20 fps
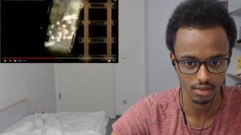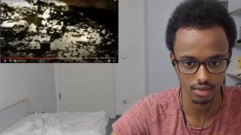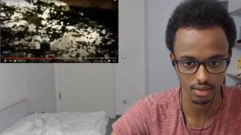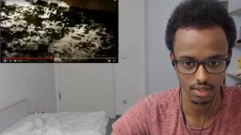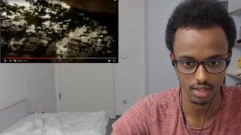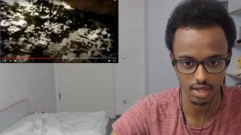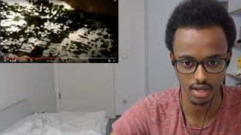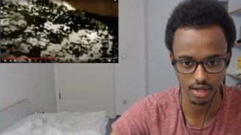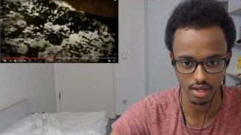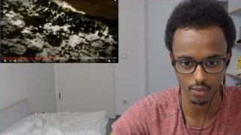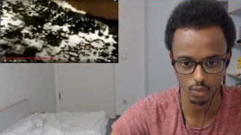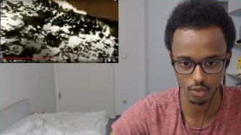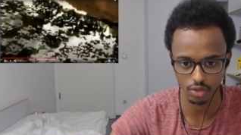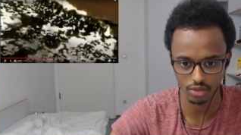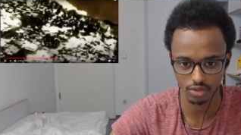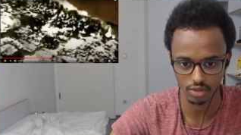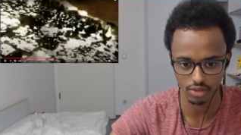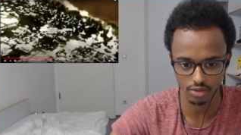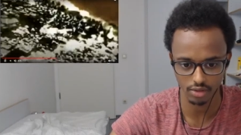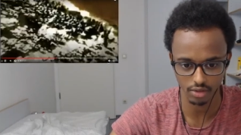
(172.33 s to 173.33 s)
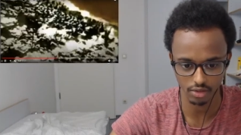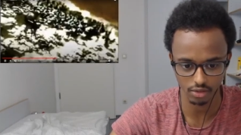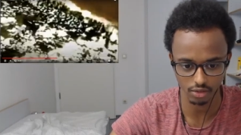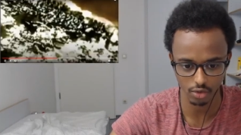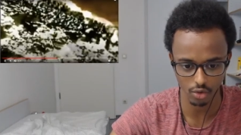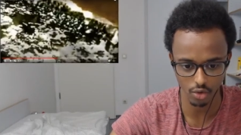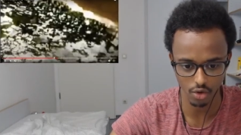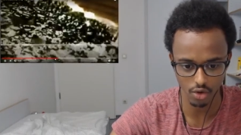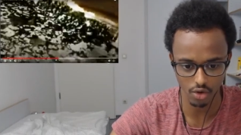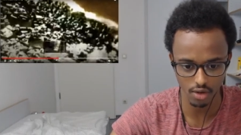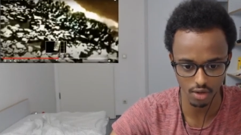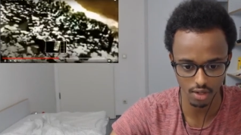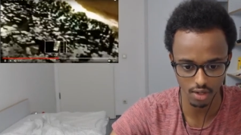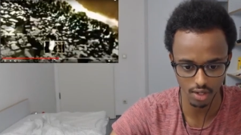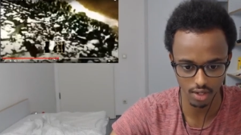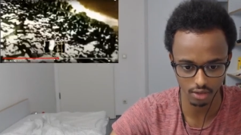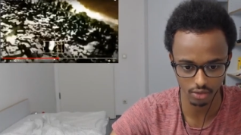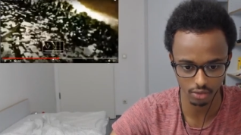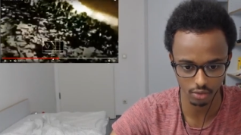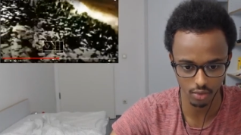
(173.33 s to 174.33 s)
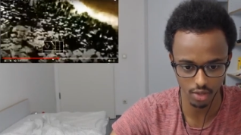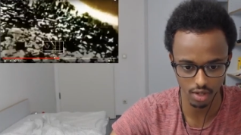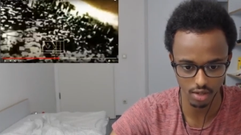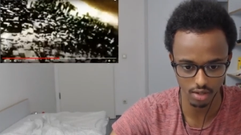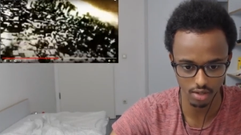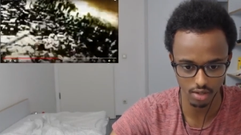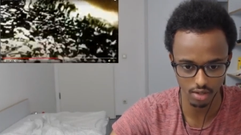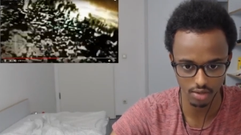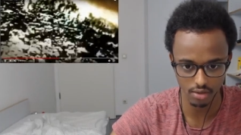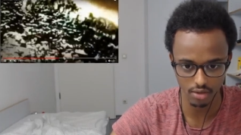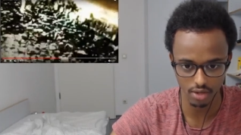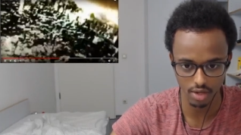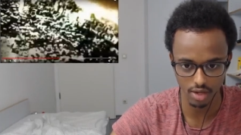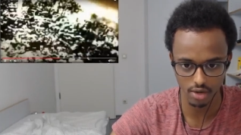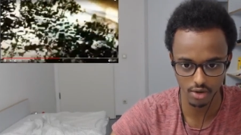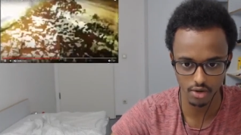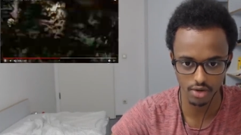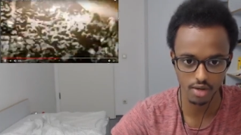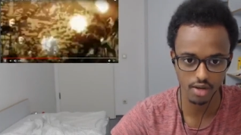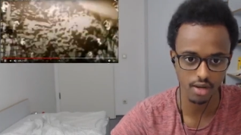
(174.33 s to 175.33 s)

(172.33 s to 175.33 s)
yeah, and we see this girl as well there.